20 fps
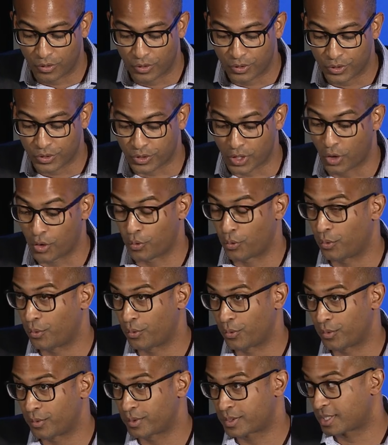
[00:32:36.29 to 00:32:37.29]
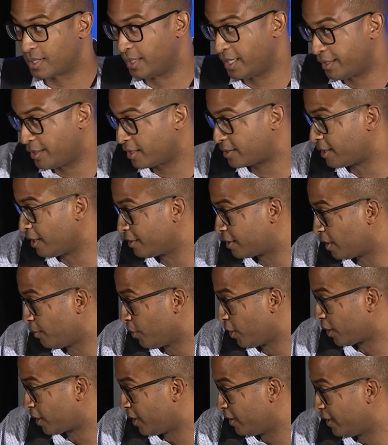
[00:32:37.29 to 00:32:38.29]
So Linda's done some
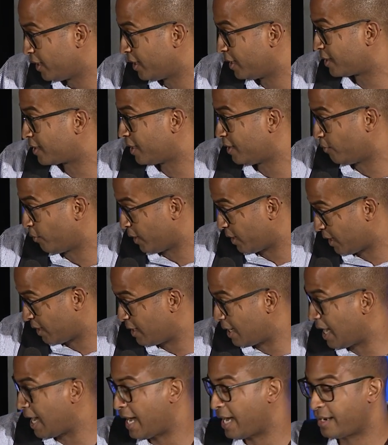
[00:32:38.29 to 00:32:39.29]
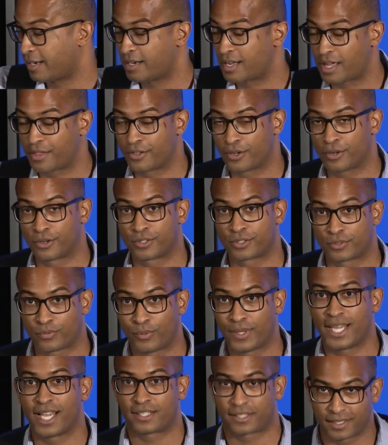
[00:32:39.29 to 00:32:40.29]
work on this with Anat and others.
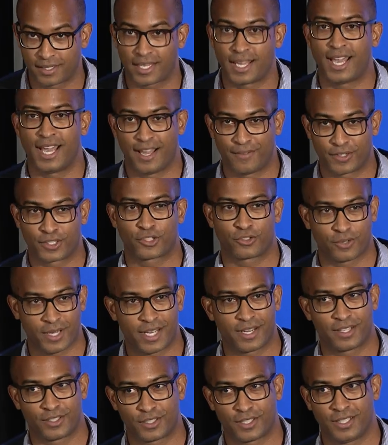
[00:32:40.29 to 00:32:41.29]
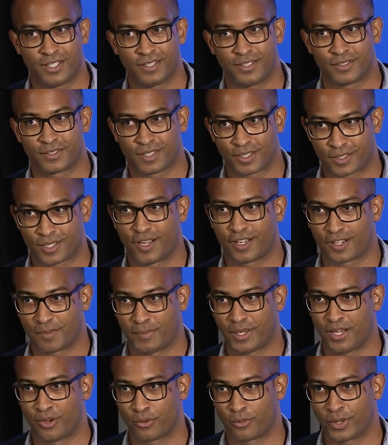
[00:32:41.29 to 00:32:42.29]
We actually have a strategy to talk
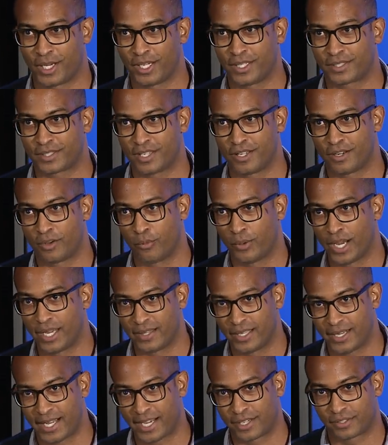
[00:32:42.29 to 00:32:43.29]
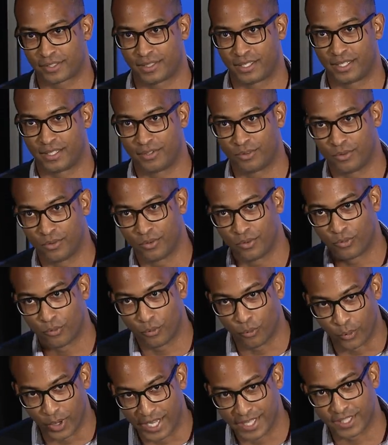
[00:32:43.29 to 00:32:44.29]
about race in a way that actually
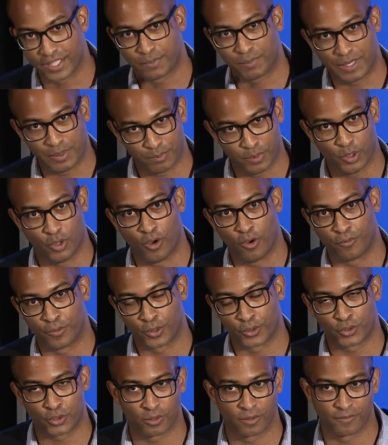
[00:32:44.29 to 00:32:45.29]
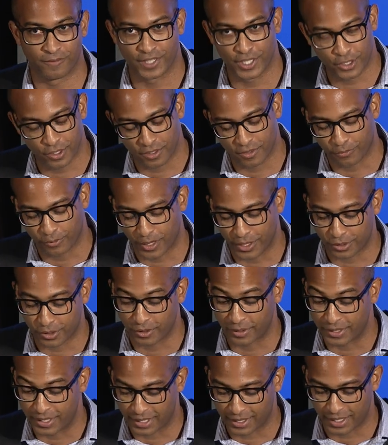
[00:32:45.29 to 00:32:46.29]
wins people over to our vision of
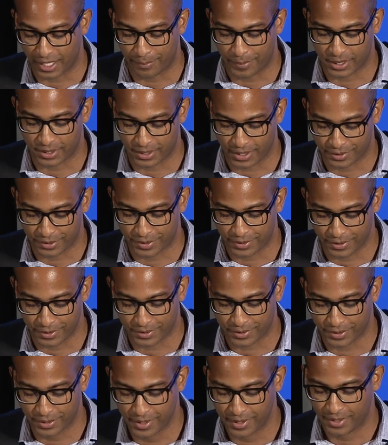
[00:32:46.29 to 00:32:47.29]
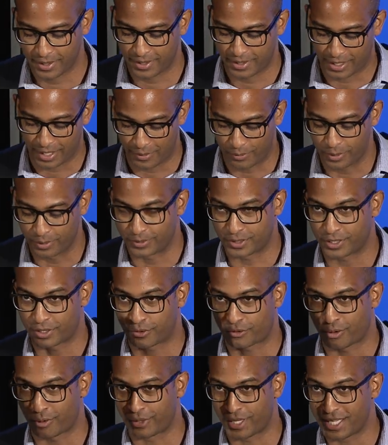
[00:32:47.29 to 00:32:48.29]
racial and economic justice. I will just
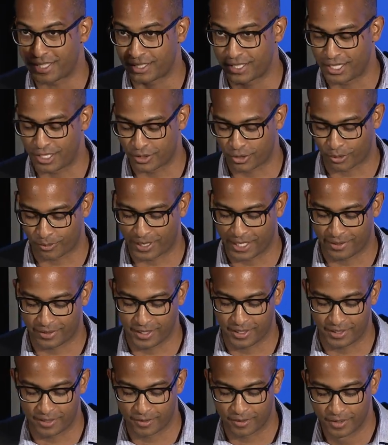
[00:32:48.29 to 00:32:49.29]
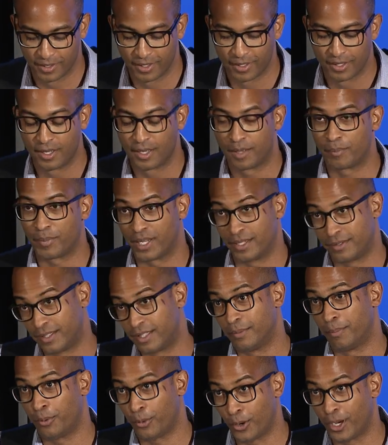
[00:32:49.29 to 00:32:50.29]
throw that teaser out there. But
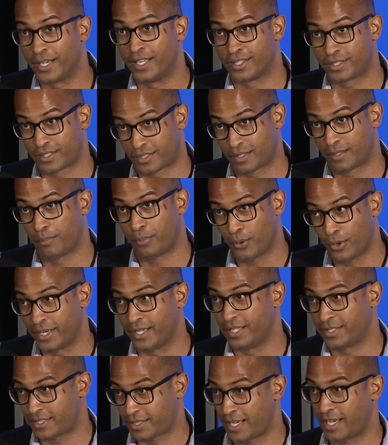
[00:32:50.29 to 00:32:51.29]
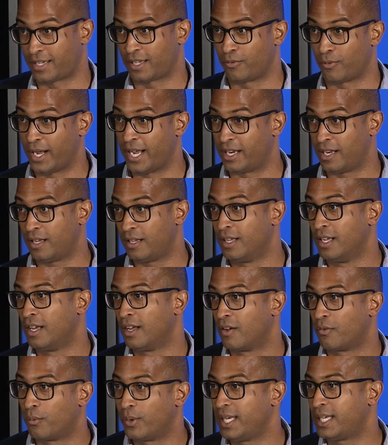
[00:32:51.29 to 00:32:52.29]
the point is taken, right?
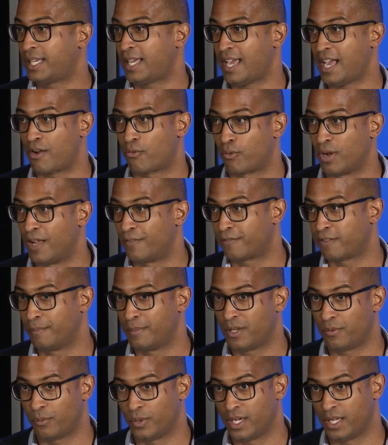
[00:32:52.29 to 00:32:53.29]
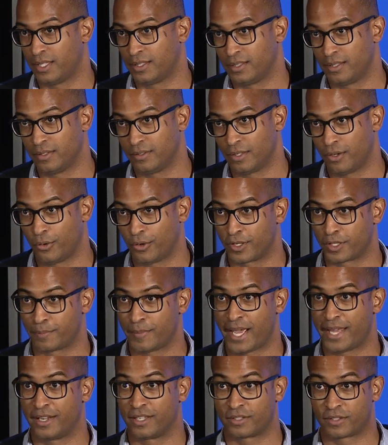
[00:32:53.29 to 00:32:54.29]
We can't run from it when the orange
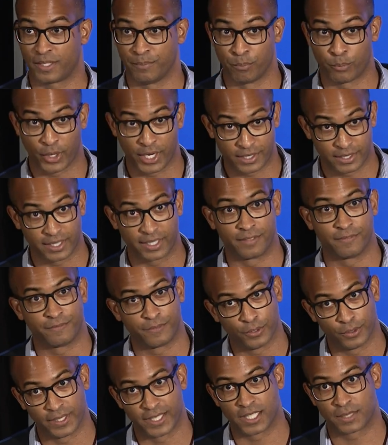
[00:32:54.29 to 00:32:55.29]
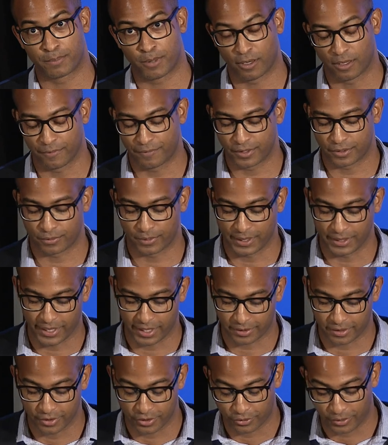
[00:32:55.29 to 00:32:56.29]
man is embracing it fully as part of his
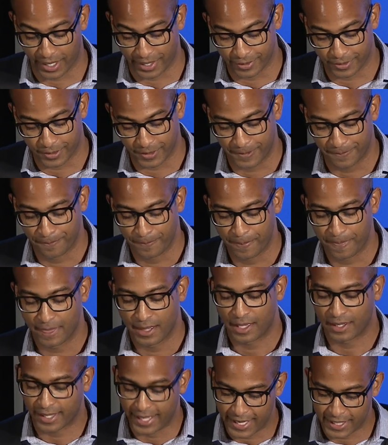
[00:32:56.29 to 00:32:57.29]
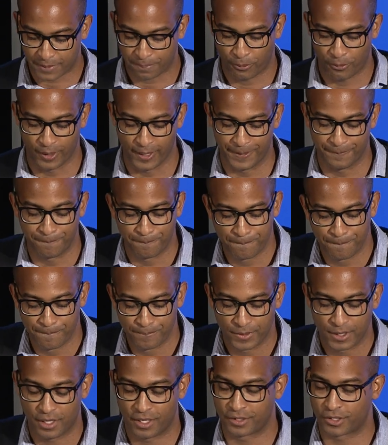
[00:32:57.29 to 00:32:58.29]
reelection strategy. Last point
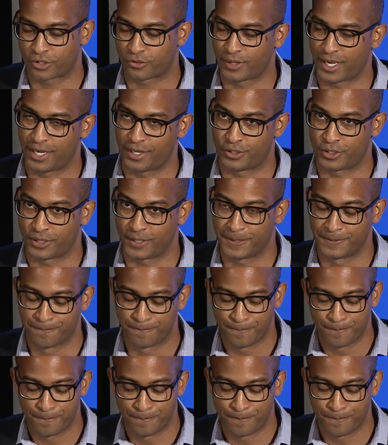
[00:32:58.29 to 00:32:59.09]
on strategy.